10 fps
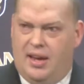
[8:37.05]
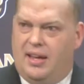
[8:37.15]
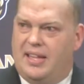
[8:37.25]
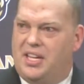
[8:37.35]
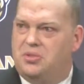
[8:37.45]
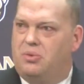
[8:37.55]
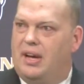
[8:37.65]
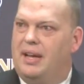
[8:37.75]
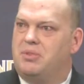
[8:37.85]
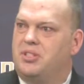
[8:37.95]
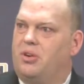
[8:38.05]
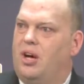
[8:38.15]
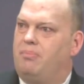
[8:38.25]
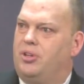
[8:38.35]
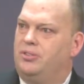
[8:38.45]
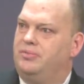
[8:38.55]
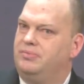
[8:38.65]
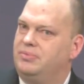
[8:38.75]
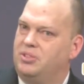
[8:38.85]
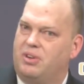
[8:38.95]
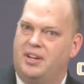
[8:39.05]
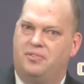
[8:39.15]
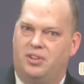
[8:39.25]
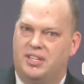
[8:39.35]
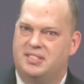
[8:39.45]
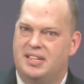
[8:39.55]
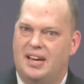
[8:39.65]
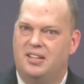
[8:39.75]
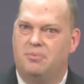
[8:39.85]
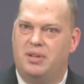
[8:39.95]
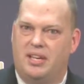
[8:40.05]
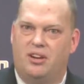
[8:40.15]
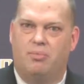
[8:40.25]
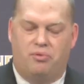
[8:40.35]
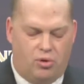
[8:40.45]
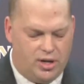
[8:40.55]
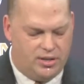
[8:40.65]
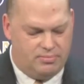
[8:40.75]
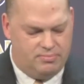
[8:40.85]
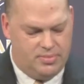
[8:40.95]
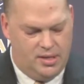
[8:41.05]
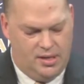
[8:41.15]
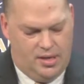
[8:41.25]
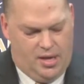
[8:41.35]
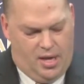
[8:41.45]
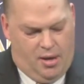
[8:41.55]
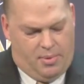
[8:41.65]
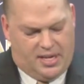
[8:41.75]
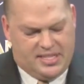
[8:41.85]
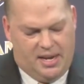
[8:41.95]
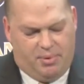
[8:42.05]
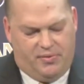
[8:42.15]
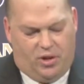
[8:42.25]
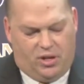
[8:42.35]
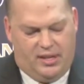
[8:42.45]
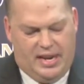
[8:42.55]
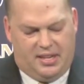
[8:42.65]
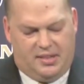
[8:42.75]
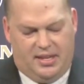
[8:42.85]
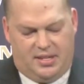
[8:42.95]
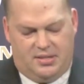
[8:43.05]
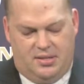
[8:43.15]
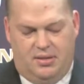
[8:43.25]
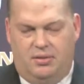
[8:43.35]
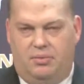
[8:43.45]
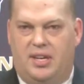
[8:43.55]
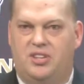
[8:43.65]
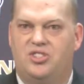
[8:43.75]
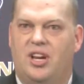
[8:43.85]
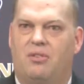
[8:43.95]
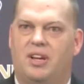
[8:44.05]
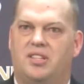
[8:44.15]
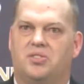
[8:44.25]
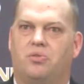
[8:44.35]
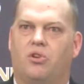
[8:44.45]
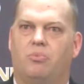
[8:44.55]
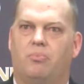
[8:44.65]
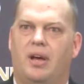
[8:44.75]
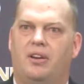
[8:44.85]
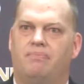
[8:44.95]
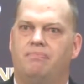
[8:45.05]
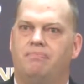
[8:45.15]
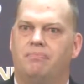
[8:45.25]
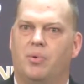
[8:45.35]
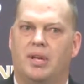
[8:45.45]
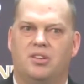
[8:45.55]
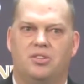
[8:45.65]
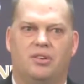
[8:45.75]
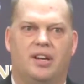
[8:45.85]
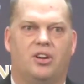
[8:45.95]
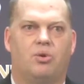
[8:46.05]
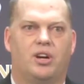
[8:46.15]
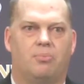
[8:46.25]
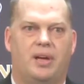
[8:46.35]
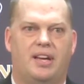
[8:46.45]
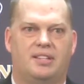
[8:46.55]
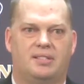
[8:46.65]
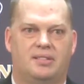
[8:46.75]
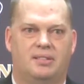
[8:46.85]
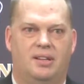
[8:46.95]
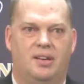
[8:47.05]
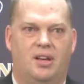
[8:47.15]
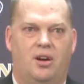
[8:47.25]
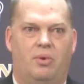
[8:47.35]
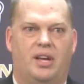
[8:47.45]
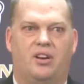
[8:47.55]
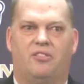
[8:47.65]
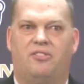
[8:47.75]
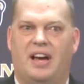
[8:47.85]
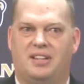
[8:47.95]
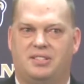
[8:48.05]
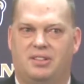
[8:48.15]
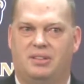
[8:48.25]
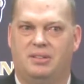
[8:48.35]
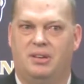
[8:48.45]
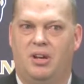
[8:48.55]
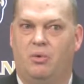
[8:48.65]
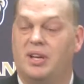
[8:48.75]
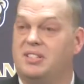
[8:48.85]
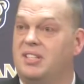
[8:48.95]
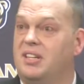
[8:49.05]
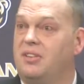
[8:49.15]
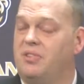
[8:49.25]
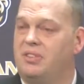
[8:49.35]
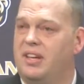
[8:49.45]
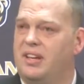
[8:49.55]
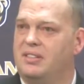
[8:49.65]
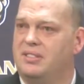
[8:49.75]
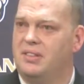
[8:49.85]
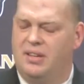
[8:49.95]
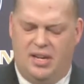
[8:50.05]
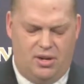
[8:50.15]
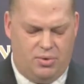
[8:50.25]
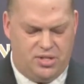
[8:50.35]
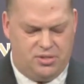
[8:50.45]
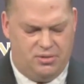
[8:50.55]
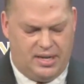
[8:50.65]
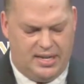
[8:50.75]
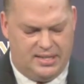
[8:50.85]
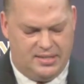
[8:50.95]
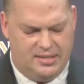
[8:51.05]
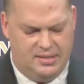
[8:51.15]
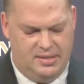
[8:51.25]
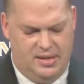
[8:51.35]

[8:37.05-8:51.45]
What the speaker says: And that's why I'm so humbled and grateful and excited to be here before you. Because I believe Oakland athletics, we can generate this forward momentum, but we can do it at a quicker pace. We can go faster. We can see different things and reach new heights.